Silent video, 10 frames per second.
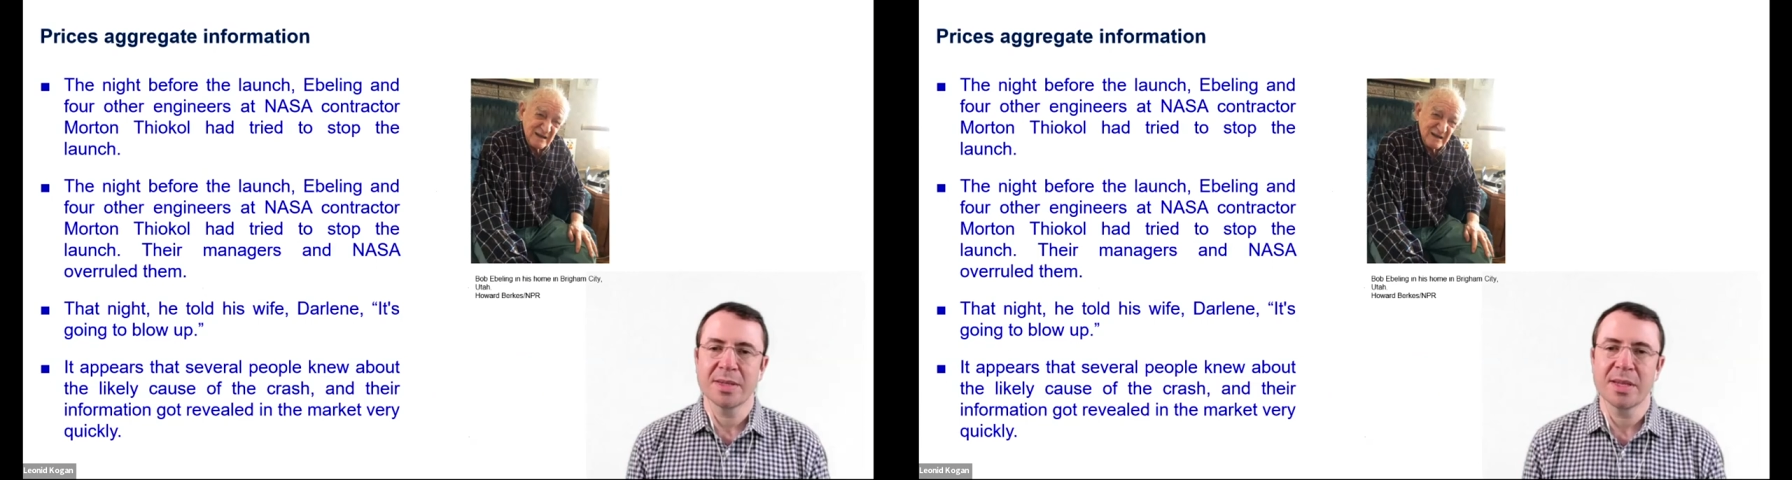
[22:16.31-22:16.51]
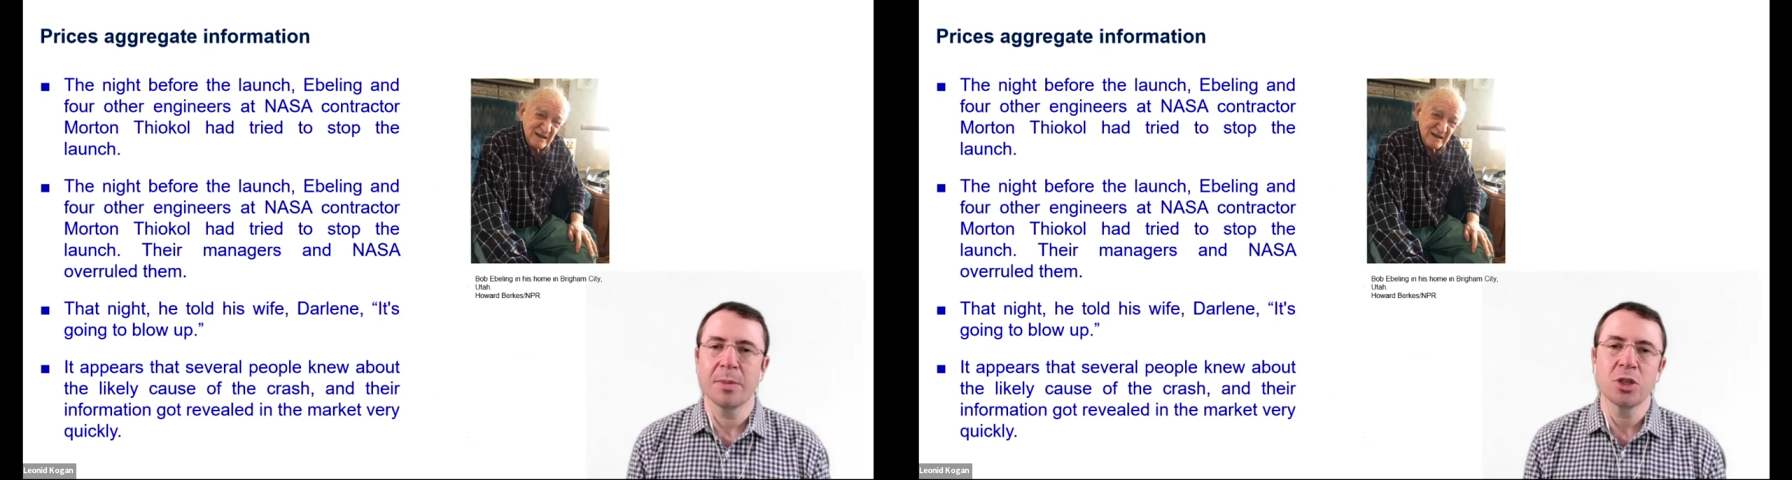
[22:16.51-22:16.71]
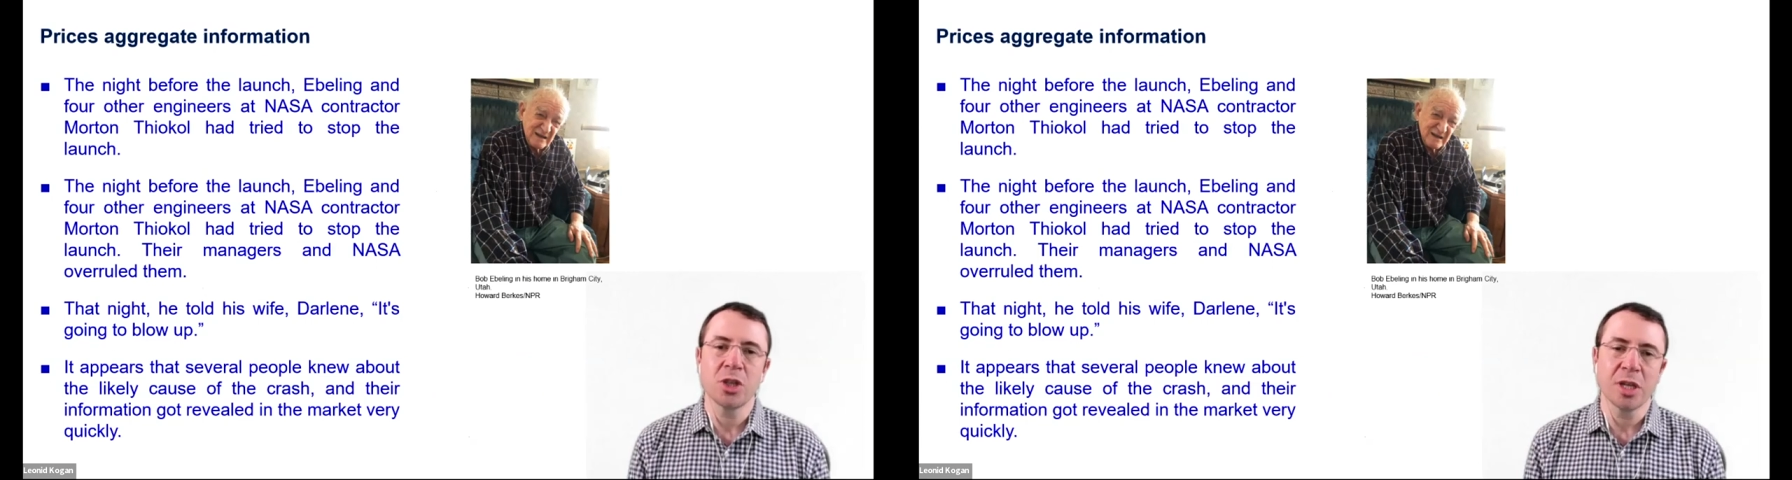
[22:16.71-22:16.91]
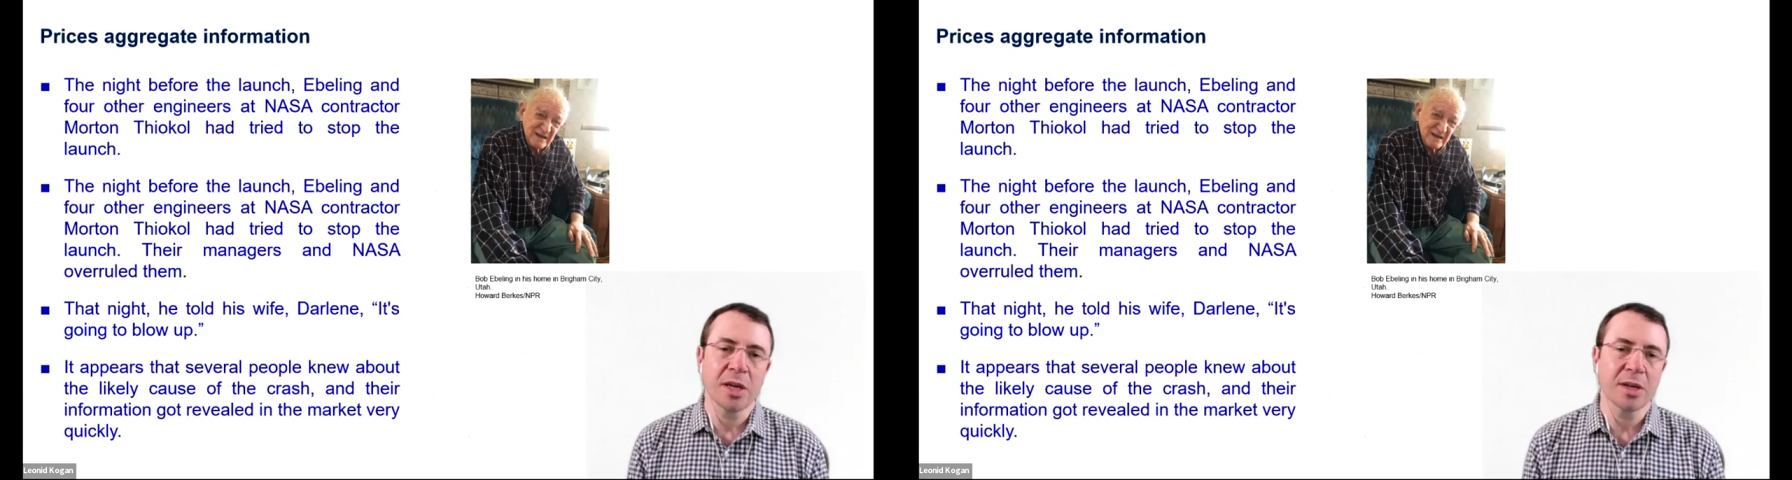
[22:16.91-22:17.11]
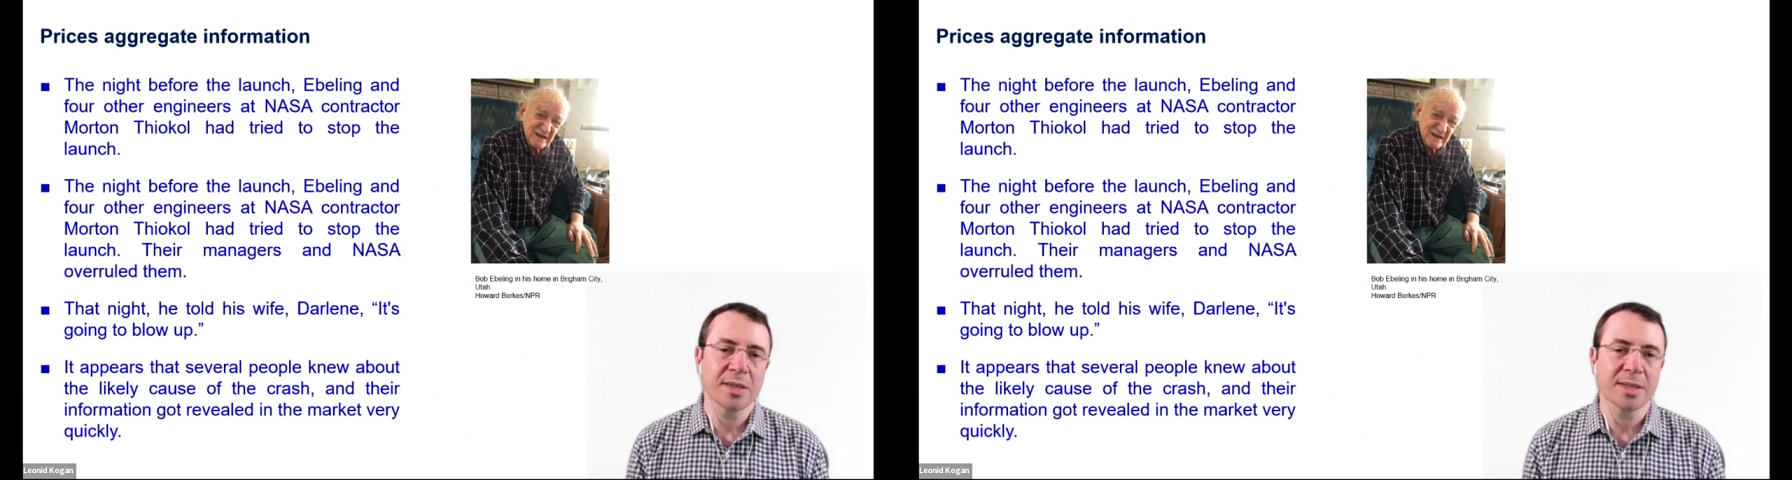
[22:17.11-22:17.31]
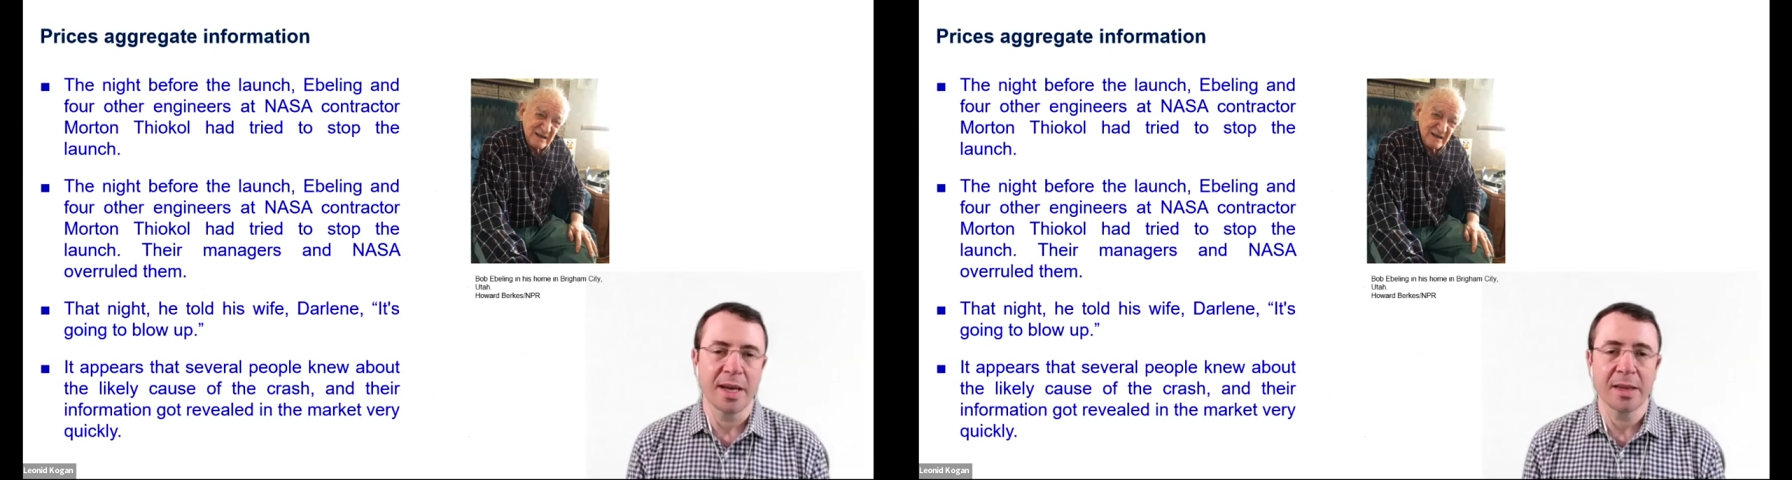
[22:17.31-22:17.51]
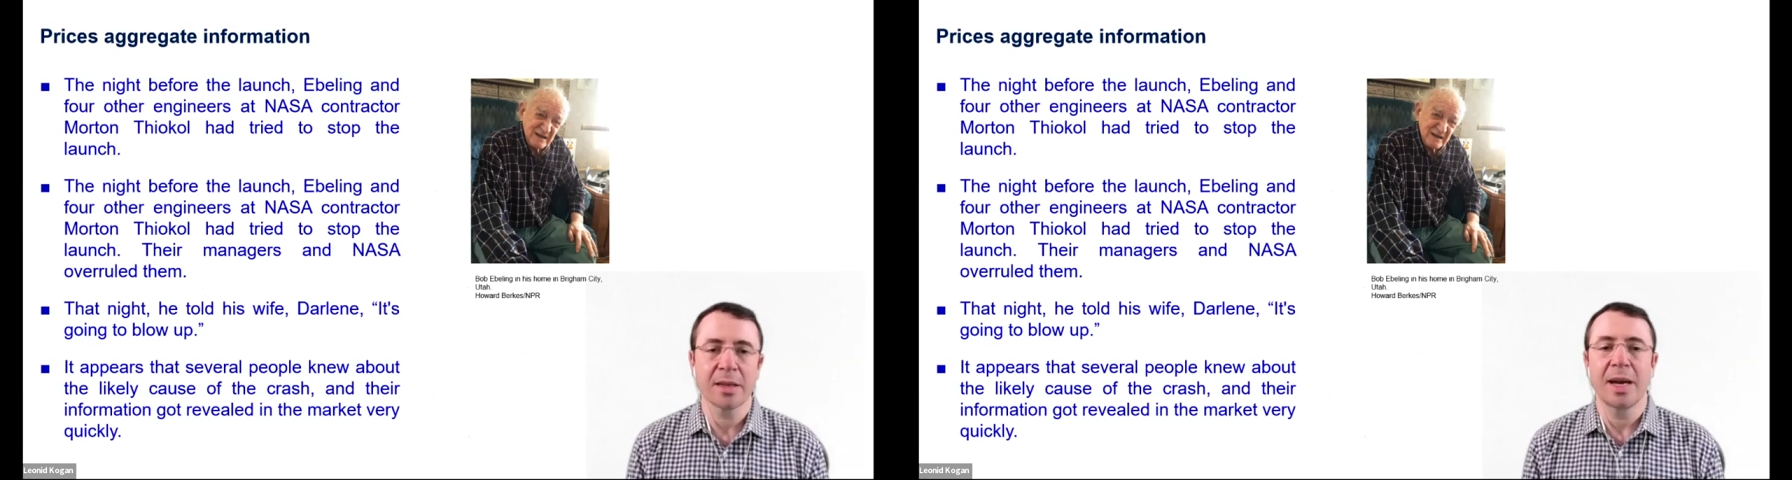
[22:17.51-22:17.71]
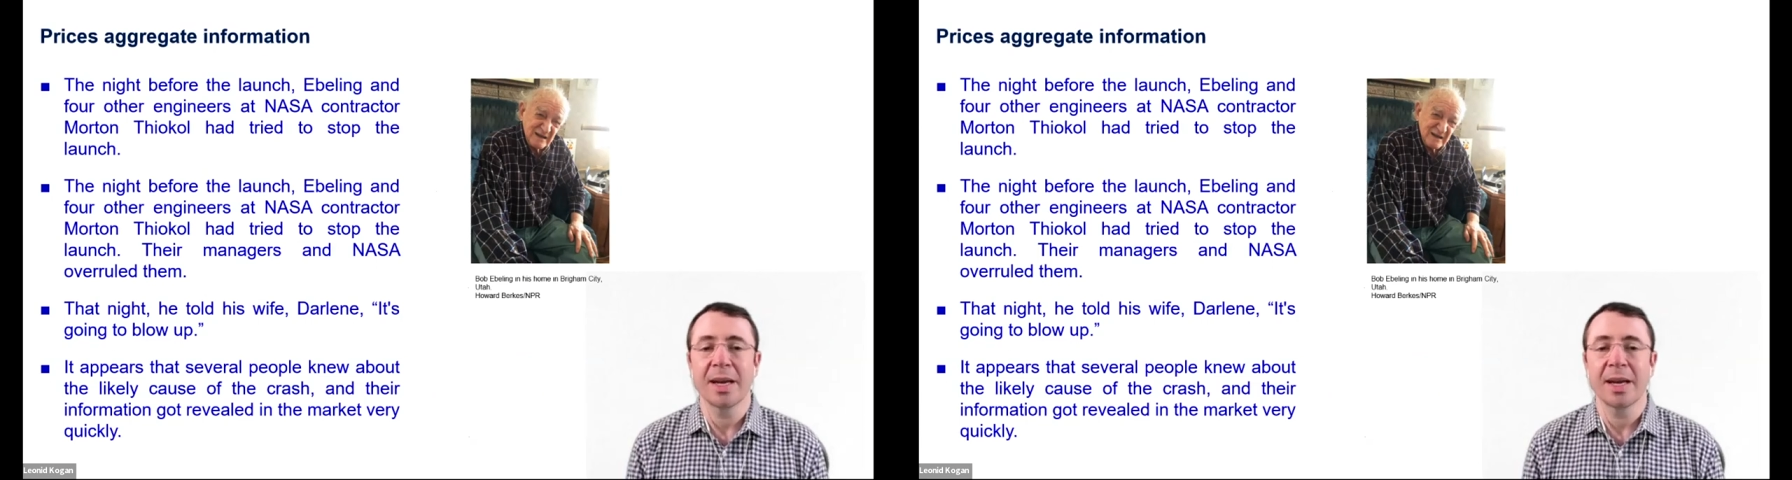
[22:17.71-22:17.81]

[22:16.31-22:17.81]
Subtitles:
some engineers and